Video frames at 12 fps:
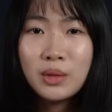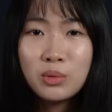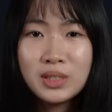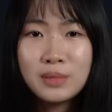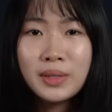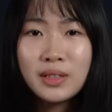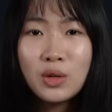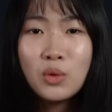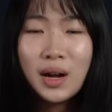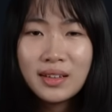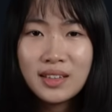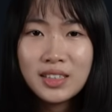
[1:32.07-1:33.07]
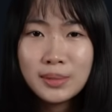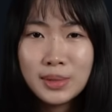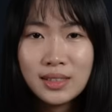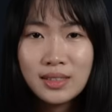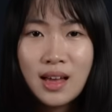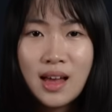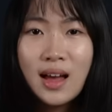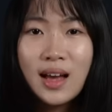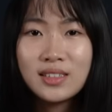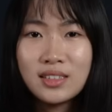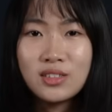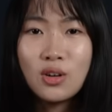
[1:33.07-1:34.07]
bandwidth below 1 GHz
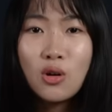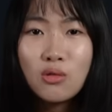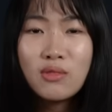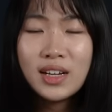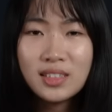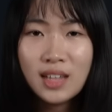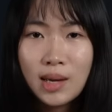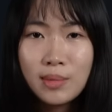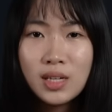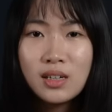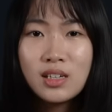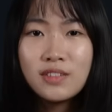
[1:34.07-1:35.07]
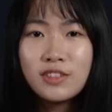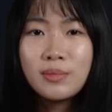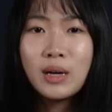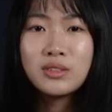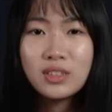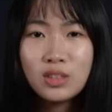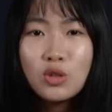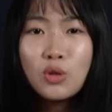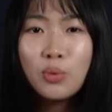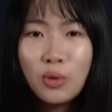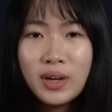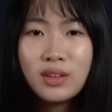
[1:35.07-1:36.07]
has its own rise time of about
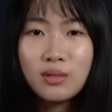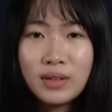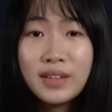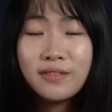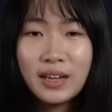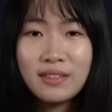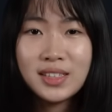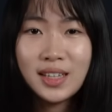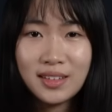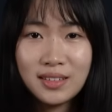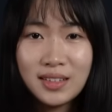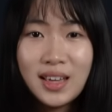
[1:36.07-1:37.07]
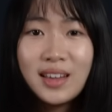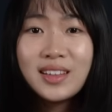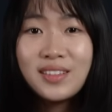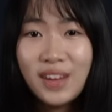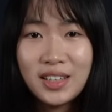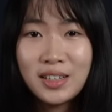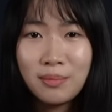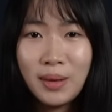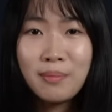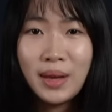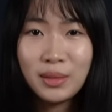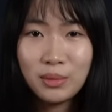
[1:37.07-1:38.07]
0.35 seconds divided by
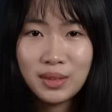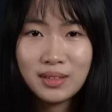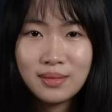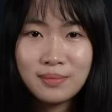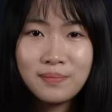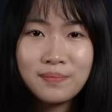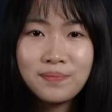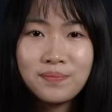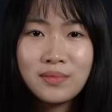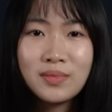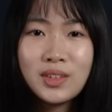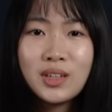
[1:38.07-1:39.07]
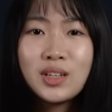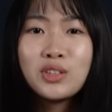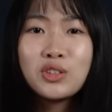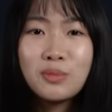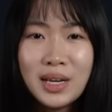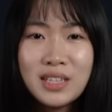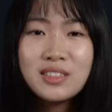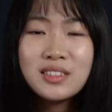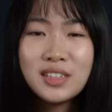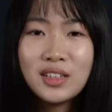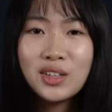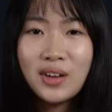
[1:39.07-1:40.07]
bandwidth. To measure a
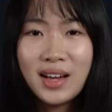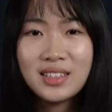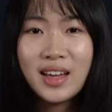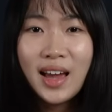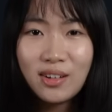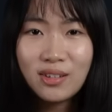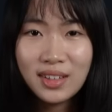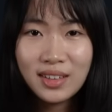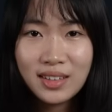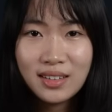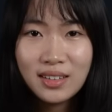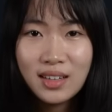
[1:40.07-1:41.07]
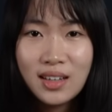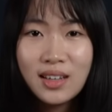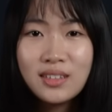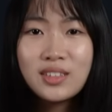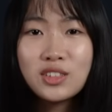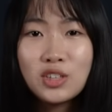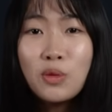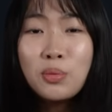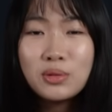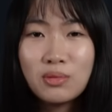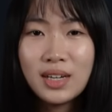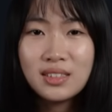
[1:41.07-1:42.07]
signal edge accurately, the
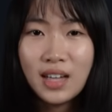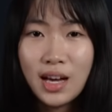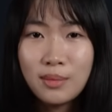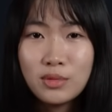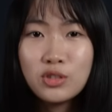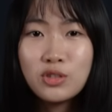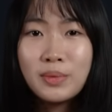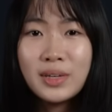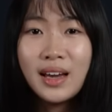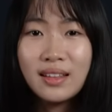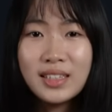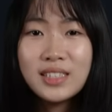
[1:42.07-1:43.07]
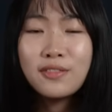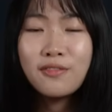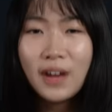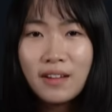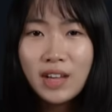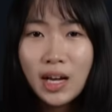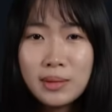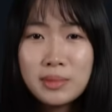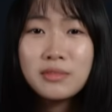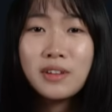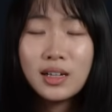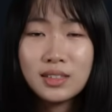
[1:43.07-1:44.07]
scope's rise time should be at least 5
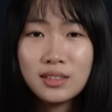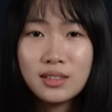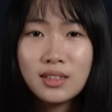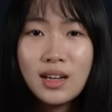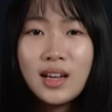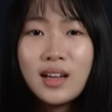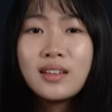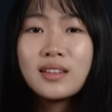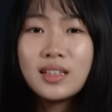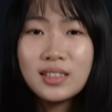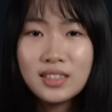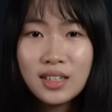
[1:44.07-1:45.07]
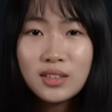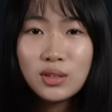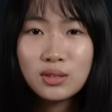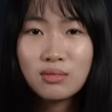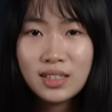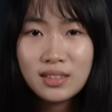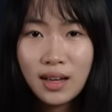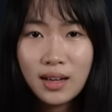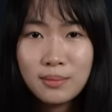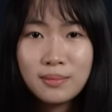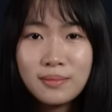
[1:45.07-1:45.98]
times faster than the signal's rise time.